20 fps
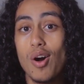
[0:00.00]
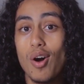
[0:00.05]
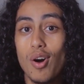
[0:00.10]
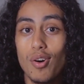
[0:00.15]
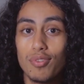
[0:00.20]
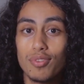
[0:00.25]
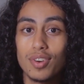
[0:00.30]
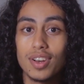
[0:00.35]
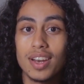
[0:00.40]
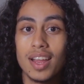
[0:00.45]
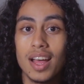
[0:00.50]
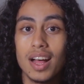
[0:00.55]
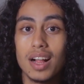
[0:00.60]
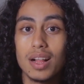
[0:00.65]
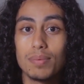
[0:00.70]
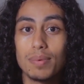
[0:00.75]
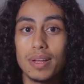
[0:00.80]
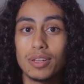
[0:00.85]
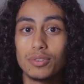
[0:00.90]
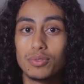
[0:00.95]
offering
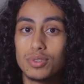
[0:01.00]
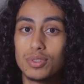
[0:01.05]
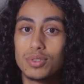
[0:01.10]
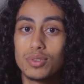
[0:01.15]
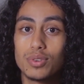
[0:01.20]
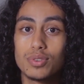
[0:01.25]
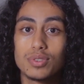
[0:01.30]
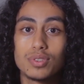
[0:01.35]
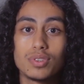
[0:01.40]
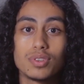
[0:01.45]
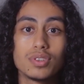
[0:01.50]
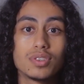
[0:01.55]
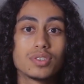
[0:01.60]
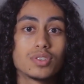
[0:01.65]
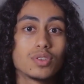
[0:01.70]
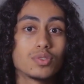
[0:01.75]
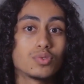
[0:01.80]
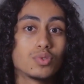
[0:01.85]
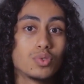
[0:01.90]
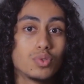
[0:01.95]
help and
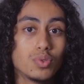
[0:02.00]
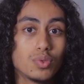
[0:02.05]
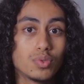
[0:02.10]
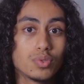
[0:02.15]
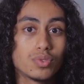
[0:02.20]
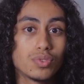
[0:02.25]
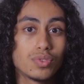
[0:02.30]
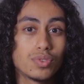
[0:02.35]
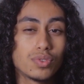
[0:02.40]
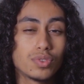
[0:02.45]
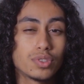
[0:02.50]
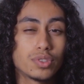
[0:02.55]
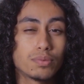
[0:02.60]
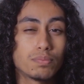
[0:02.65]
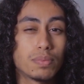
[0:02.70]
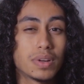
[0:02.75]
resources to users,